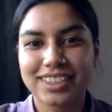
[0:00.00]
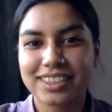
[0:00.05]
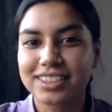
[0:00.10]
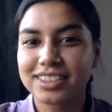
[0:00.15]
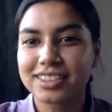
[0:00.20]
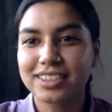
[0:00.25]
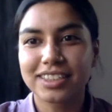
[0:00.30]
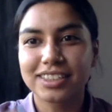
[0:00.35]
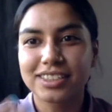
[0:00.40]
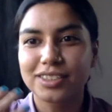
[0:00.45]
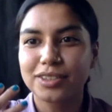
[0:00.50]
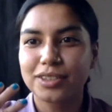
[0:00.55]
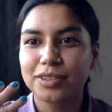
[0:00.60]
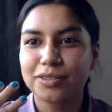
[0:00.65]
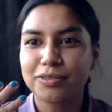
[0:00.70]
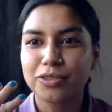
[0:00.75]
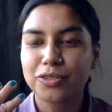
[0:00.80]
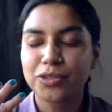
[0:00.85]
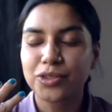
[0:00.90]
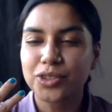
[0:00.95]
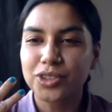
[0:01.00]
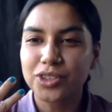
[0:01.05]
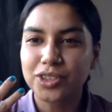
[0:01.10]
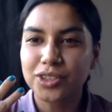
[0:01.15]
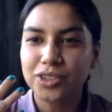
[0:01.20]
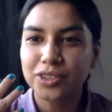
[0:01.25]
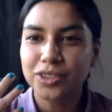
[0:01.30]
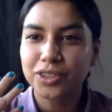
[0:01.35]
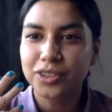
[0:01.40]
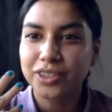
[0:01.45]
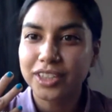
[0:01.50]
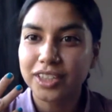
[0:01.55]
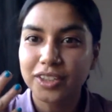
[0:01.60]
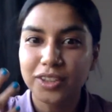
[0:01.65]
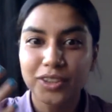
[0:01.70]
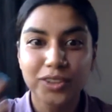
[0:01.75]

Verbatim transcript: Is, is the future looking